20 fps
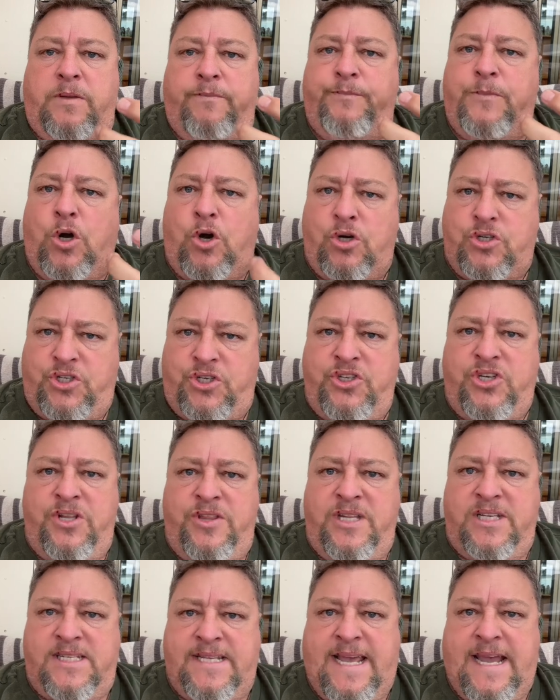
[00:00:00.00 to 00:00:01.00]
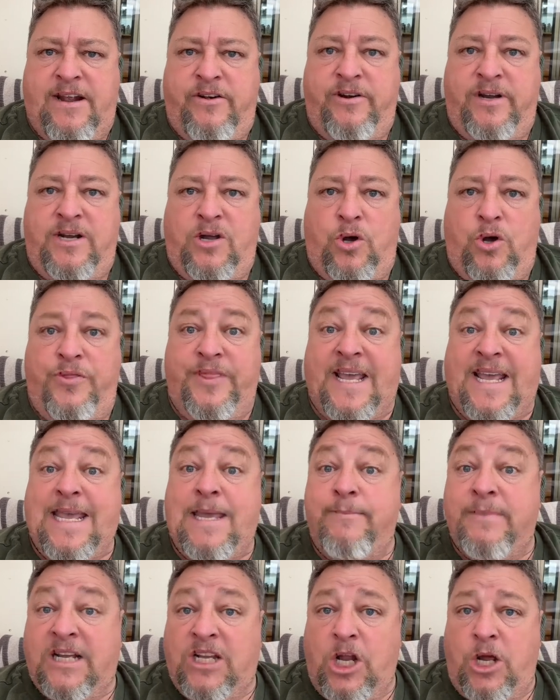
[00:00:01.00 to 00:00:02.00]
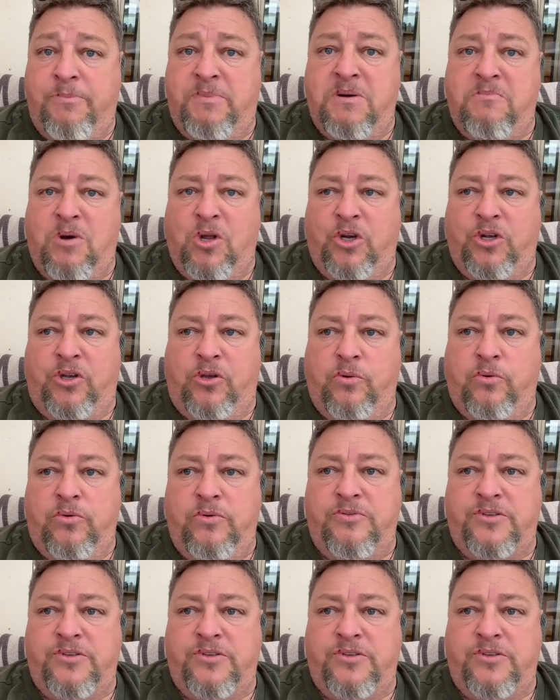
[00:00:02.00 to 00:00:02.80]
oxygen that's carried on the hemoglobin molecule.